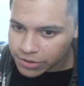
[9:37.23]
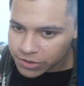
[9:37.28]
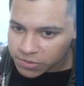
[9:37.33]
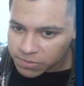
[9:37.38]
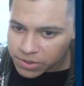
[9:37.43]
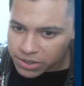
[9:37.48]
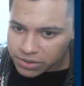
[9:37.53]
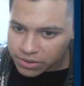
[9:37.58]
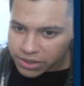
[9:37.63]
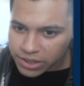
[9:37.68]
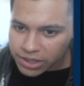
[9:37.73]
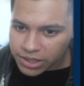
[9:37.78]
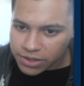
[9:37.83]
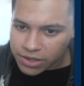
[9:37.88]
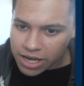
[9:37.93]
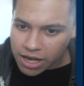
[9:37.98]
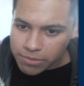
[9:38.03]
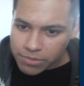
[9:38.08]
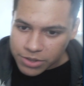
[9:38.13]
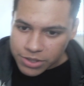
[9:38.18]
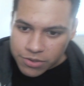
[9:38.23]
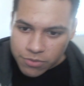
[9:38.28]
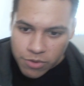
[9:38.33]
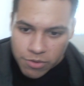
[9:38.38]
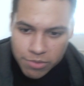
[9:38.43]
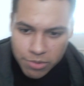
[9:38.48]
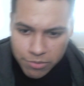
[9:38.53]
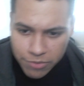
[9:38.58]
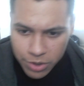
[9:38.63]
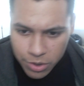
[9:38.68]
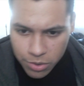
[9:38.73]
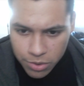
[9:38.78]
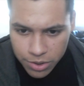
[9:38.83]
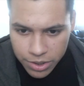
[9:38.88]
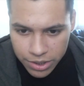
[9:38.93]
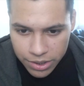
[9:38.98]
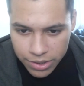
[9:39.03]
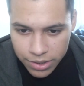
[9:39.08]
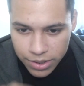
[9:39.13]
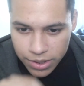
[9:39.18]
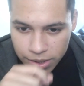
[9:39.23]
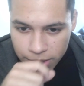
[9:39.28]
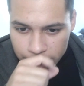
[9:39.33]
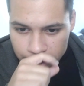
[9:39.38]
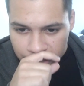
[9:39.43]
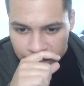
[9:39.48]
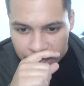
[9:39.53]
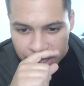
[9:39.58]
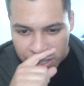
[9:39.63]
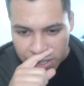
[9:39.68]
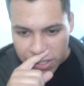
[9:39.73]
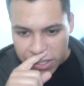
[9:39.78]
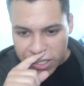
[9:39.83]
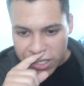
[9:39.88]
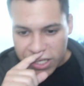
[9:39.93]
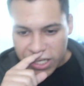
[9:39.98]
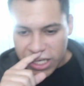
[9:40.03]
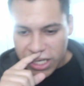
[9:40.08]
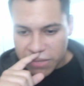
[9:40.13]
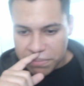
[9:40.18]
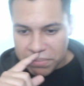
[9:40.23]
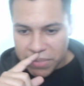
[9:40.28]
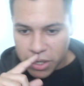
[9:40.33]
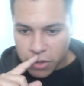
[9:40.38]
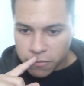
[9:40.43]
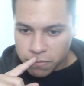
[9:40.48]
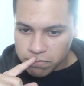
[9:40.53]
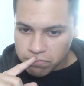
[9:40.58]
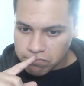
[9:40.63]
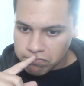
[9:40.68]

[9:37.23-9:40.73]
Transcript: It's been like, how much we've been recording? Uh, about